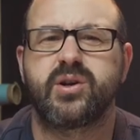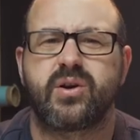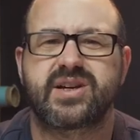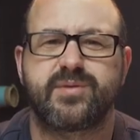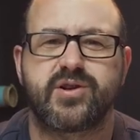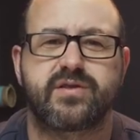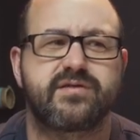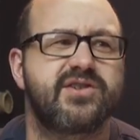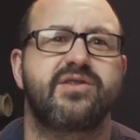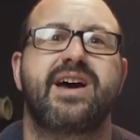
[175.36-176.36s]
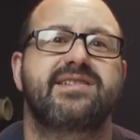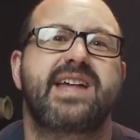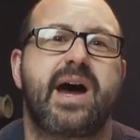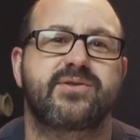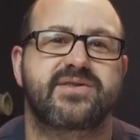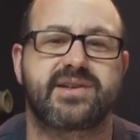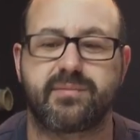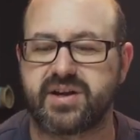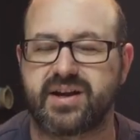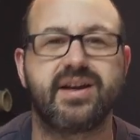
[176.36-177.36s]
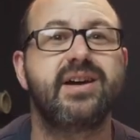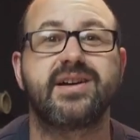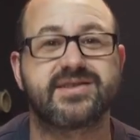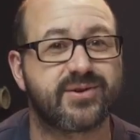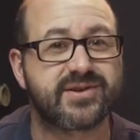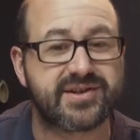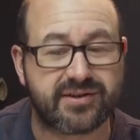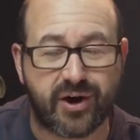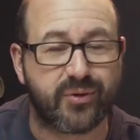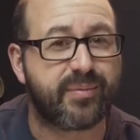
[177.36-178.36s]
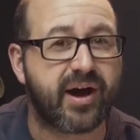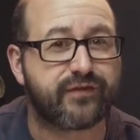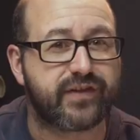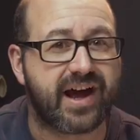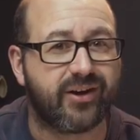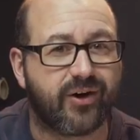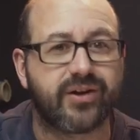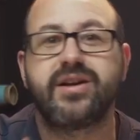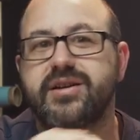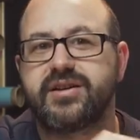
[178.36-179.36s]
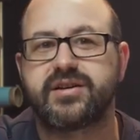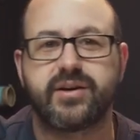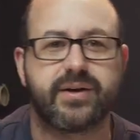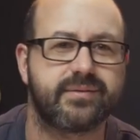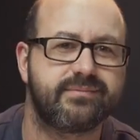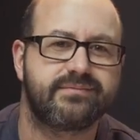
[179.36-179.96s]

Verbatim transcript: do a long exposure of 2000 hours or something. As long as you can hold the button for that long, you can do it.